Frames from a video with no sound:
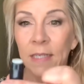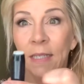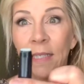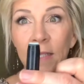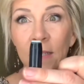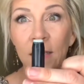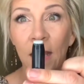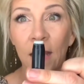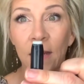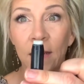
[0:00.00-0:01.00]
This is
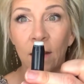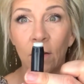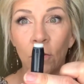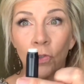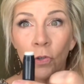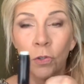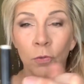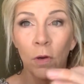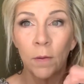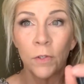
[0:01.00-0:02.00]
a sugar
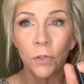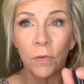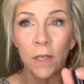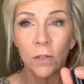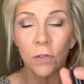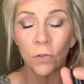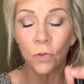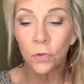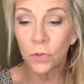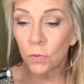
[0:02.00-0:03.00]
scrub. It's Younique's
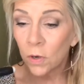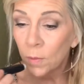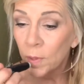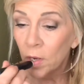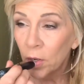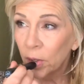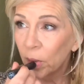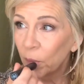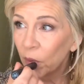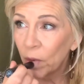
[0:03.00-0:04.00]
sugar scrub. You can
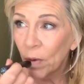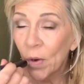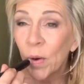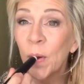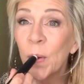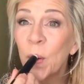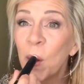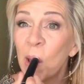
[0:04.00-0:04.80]
put it on.